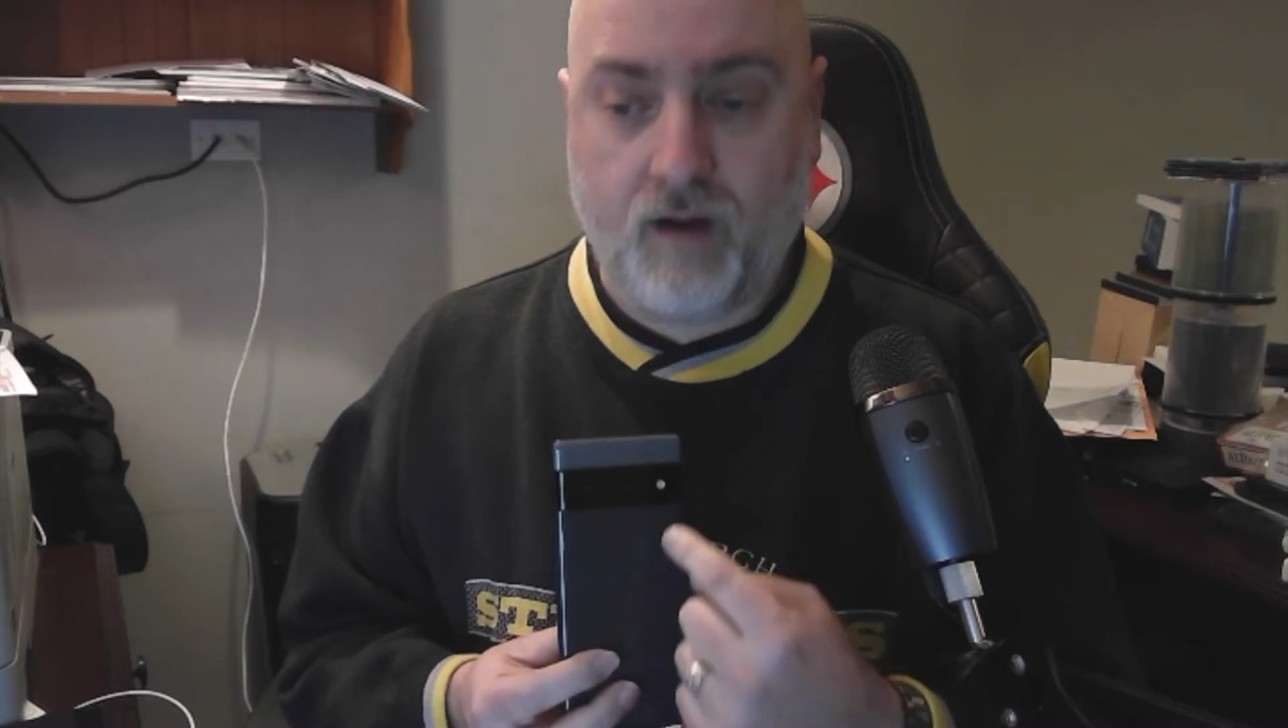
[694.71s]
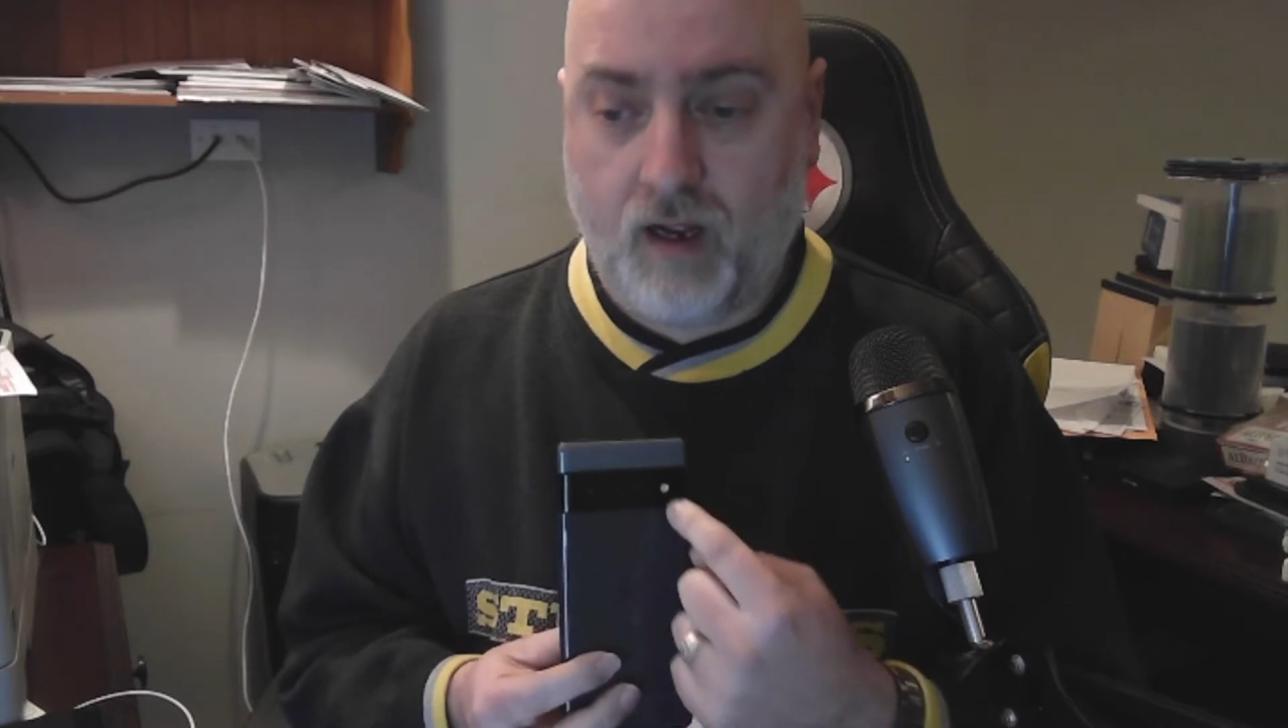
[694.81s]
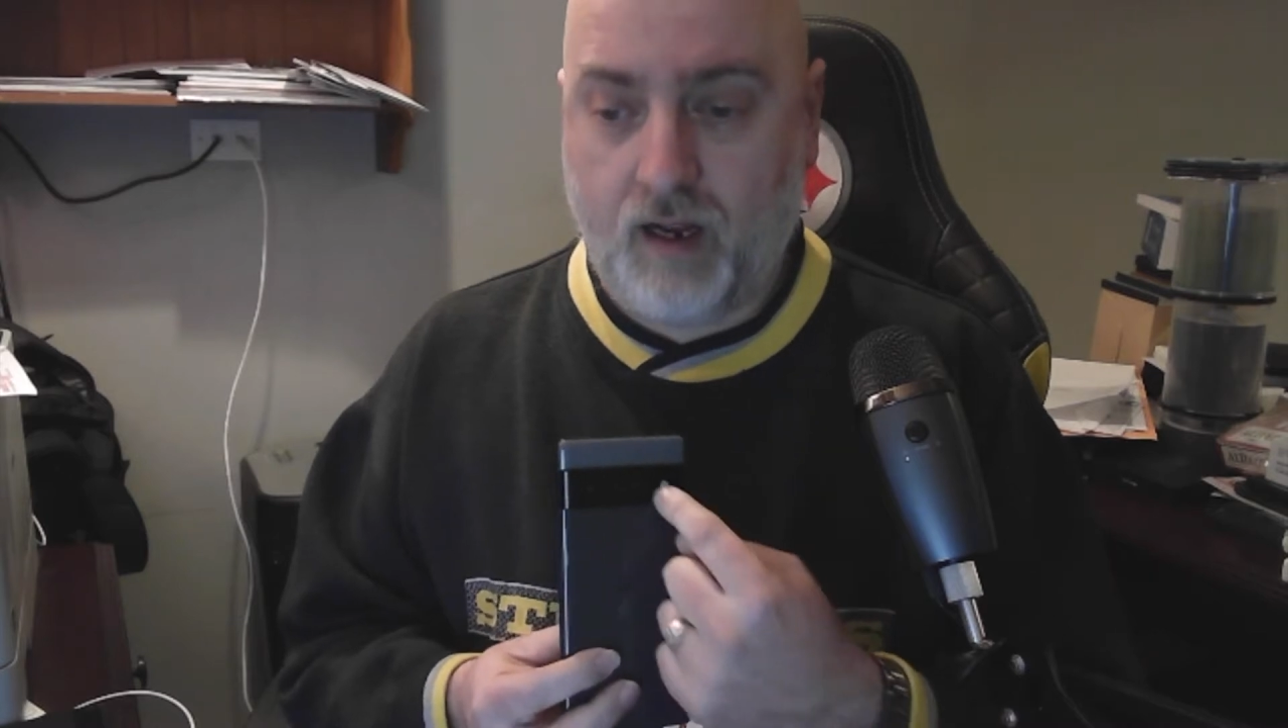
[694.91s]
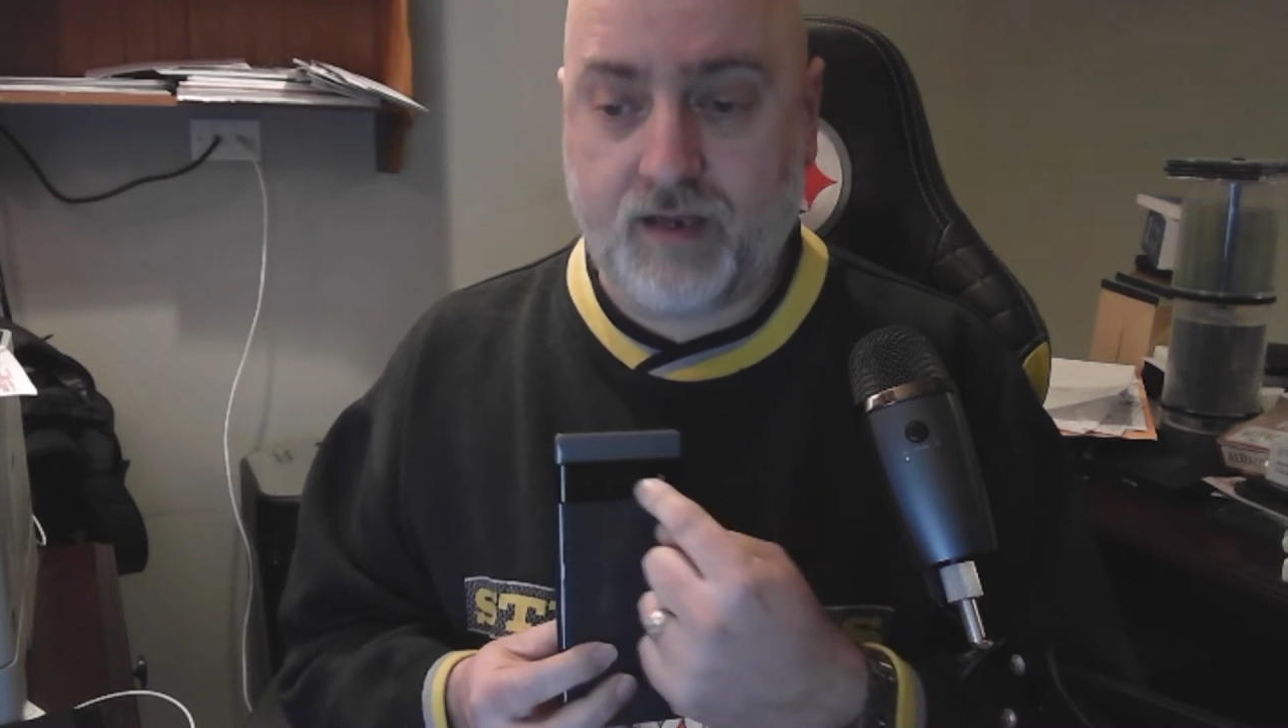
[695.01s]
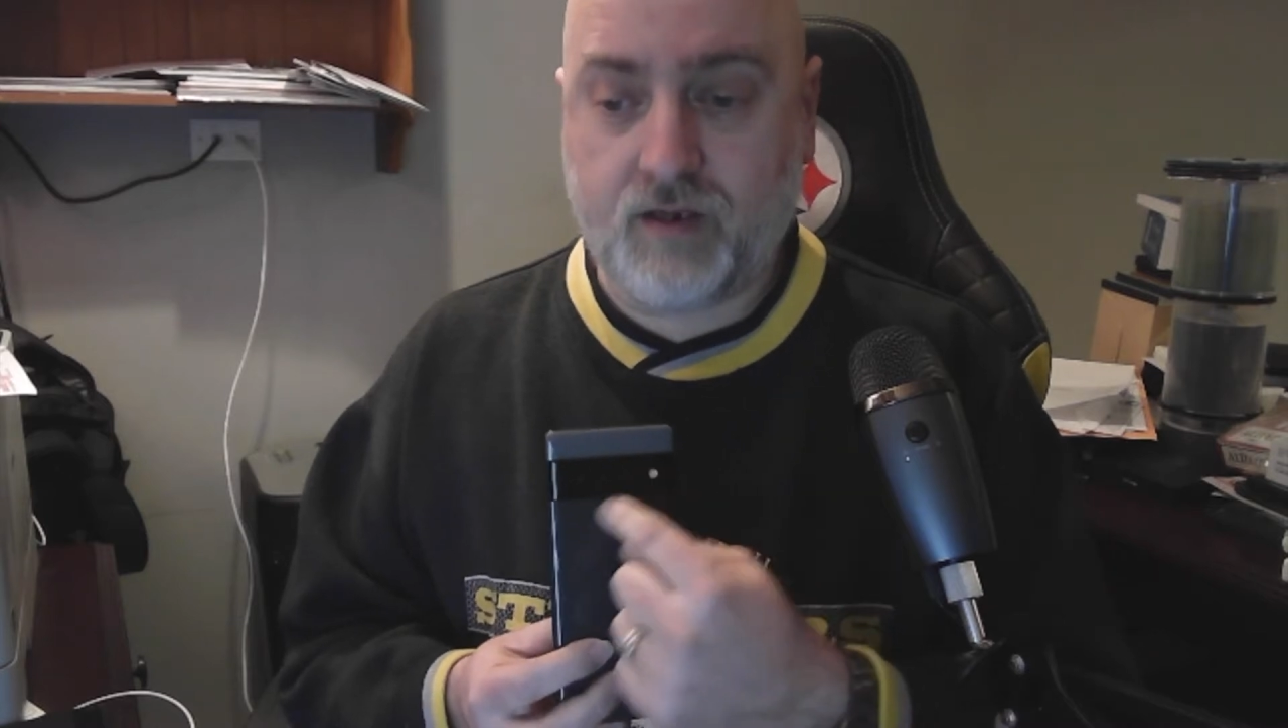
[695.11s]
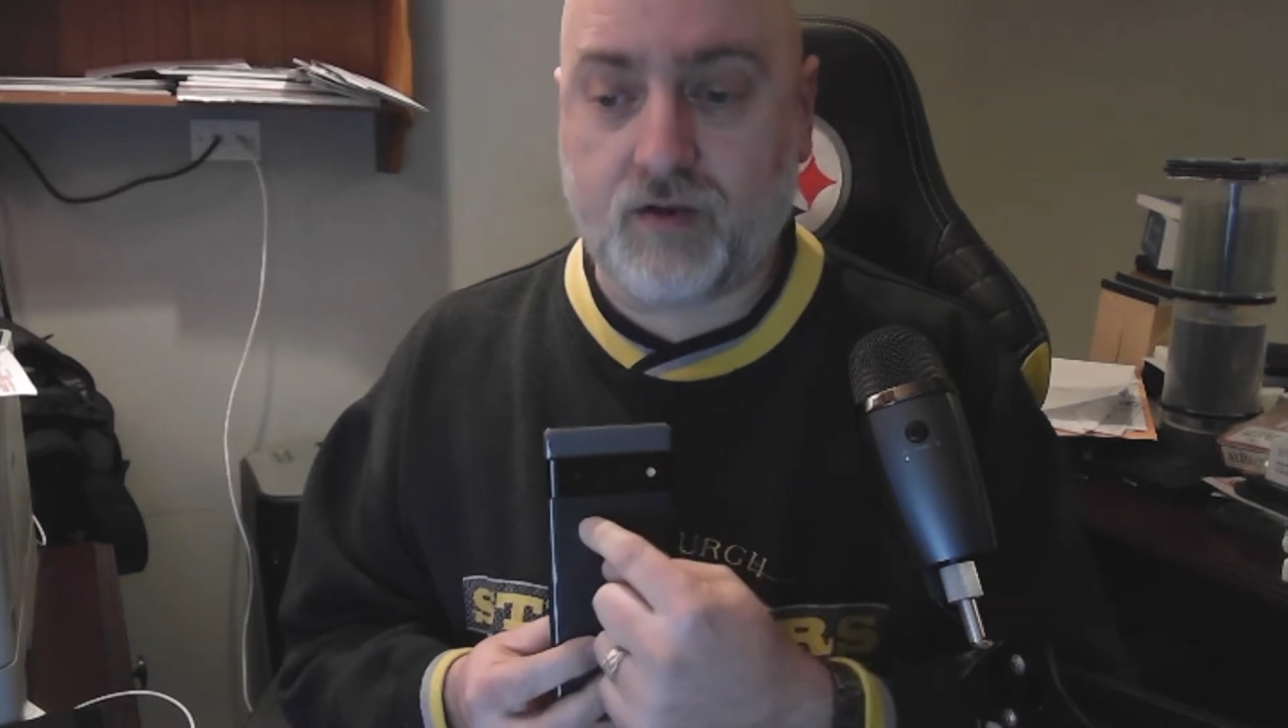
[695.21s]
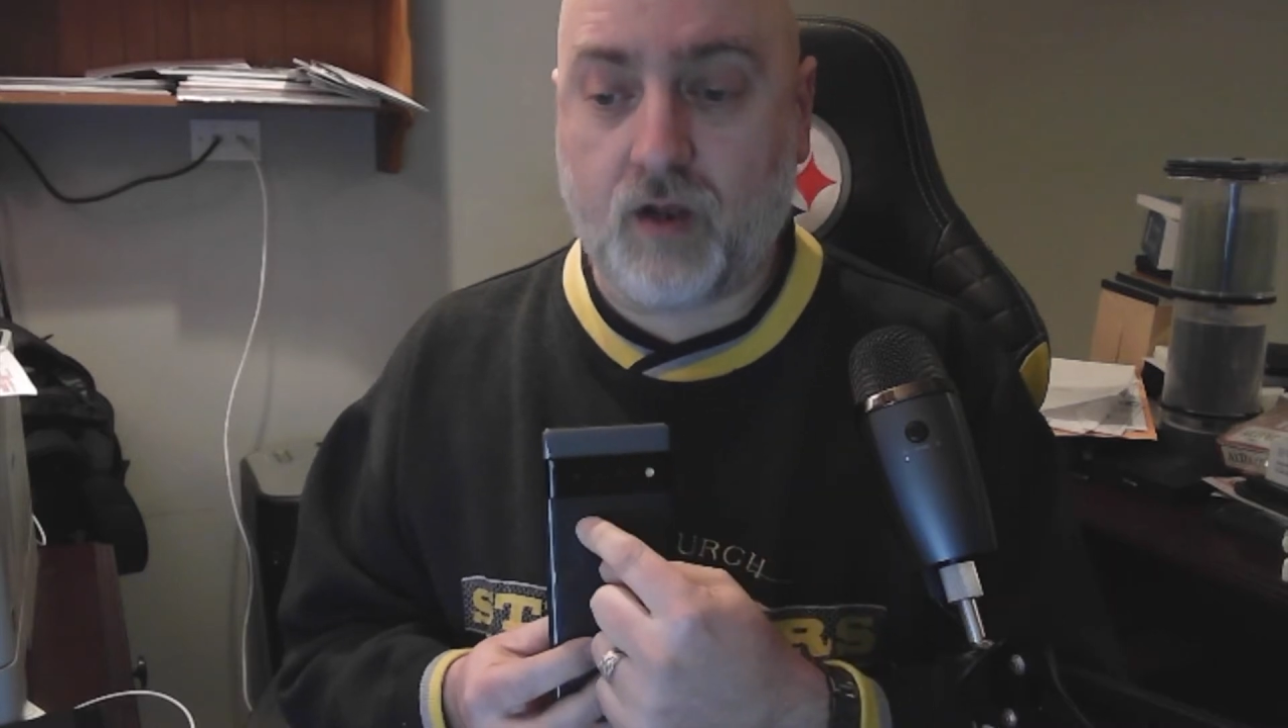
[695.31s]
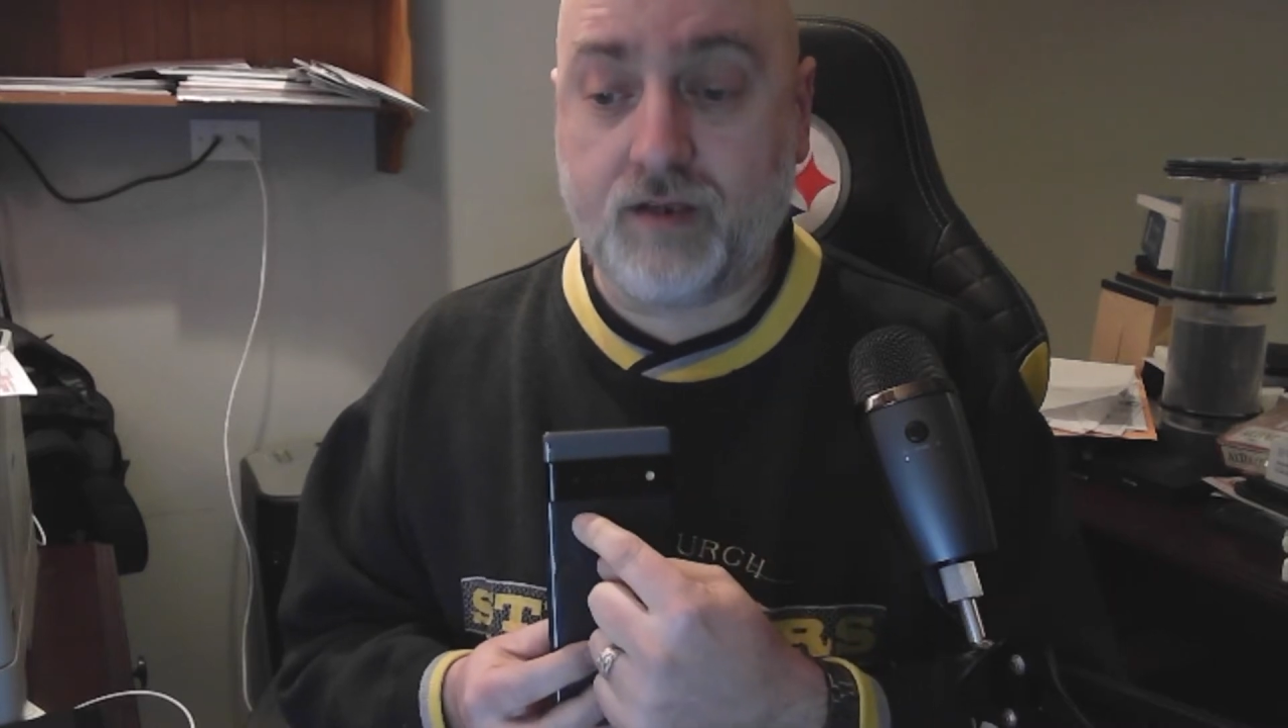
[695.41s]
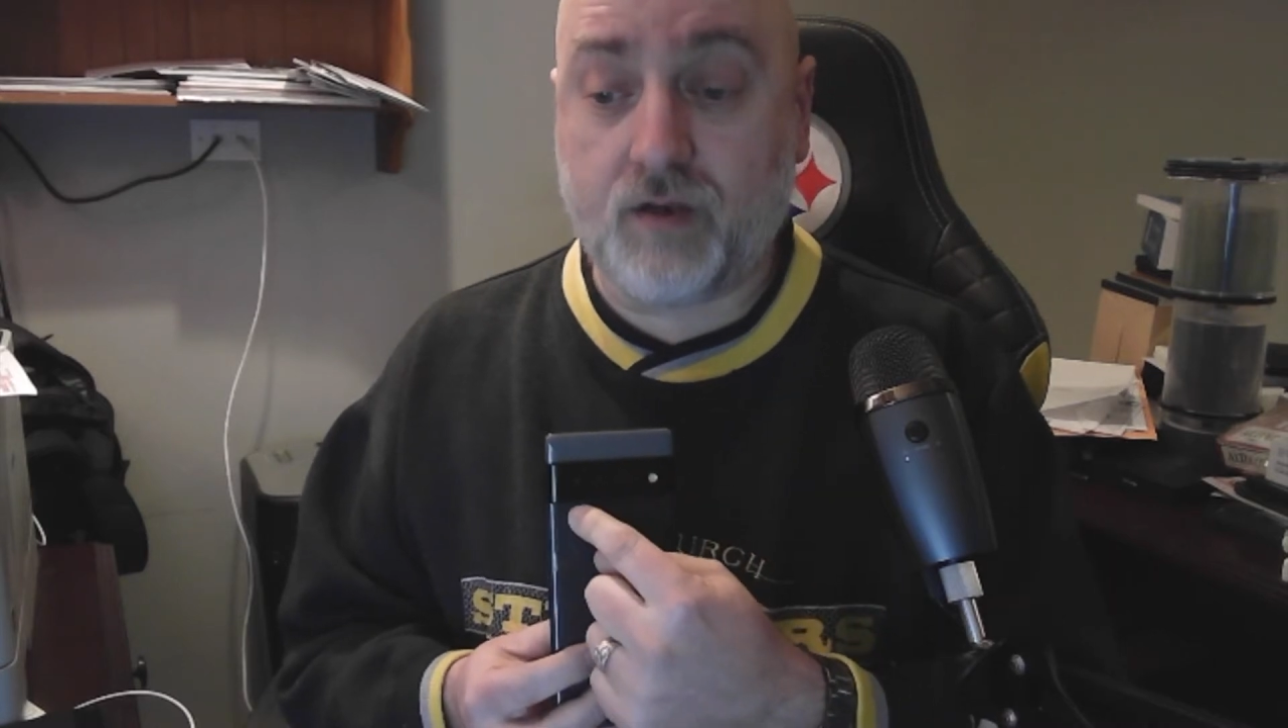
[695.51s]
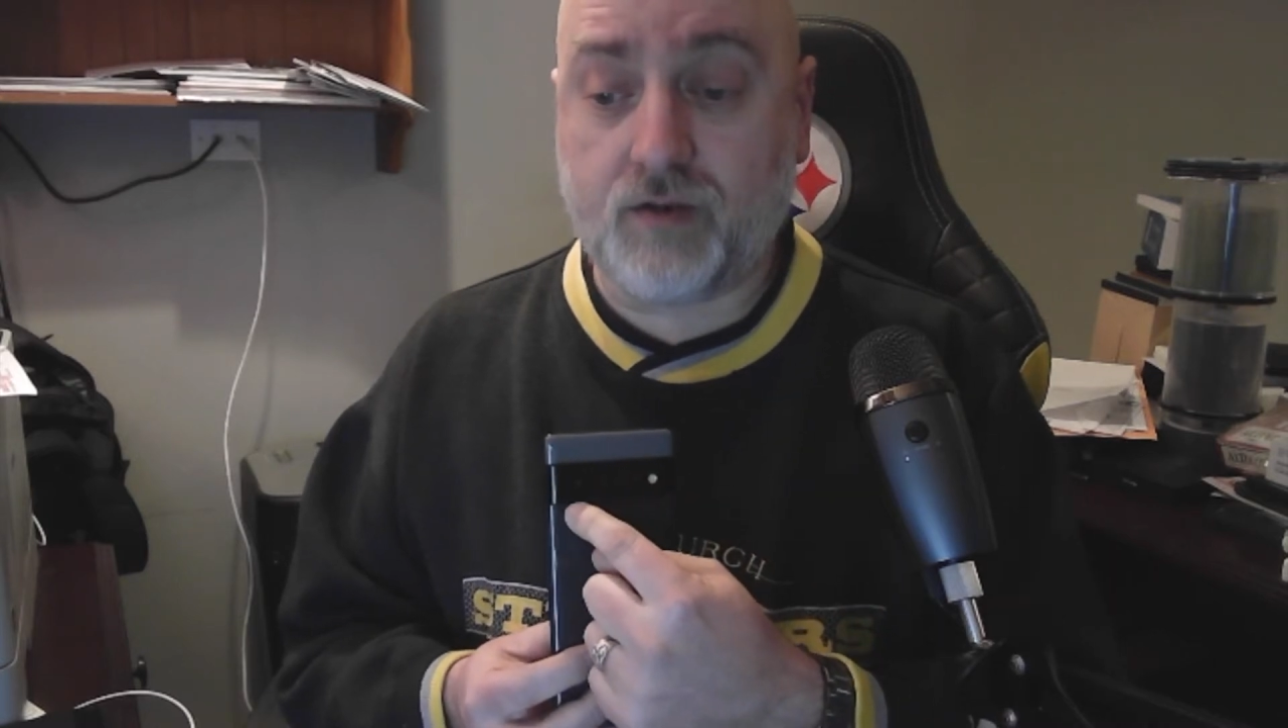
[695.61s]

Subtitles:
it's